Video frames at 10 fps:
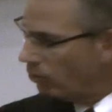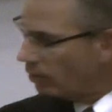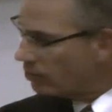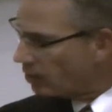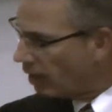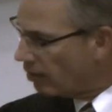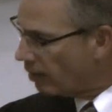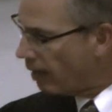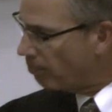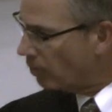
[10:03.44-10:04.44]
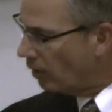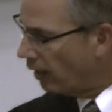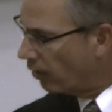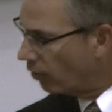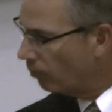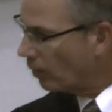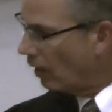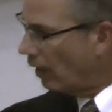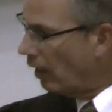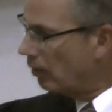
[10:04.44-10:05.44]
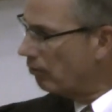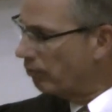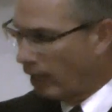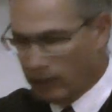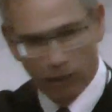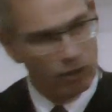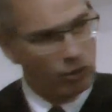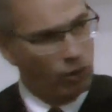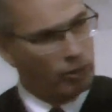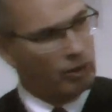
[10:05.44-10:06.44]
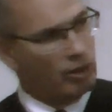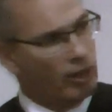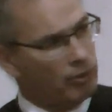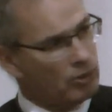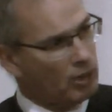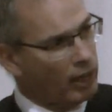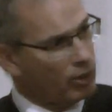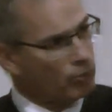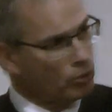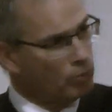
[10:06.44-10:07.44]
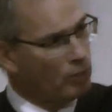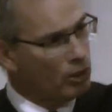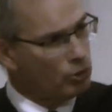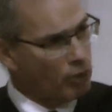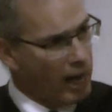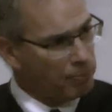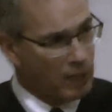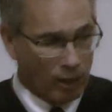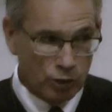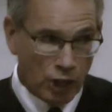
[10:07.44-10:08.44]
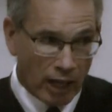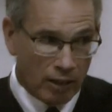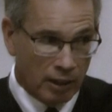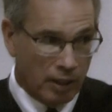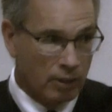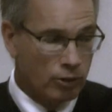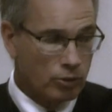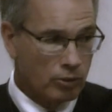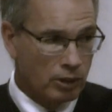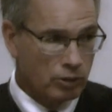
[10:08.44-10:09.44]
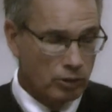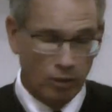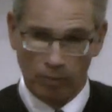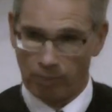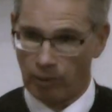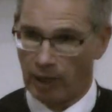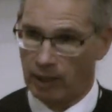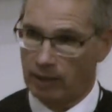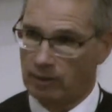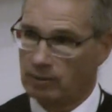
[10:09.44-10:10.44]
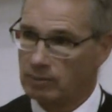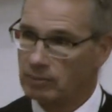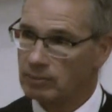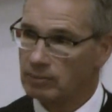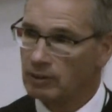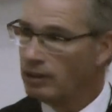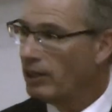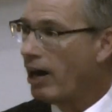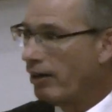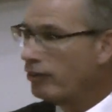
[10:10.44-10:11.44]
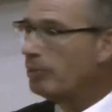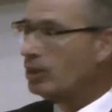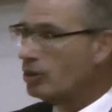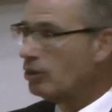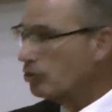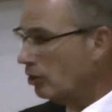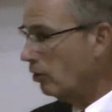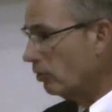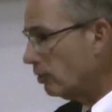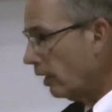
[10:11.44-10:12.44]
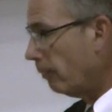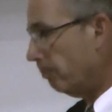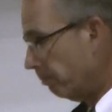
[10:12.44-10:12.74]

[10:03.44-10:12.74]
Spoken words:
you could say to that piano, elevate, go to the other side of the room, drop down gently so that you don't break. Now, everybody's going to sit here and say,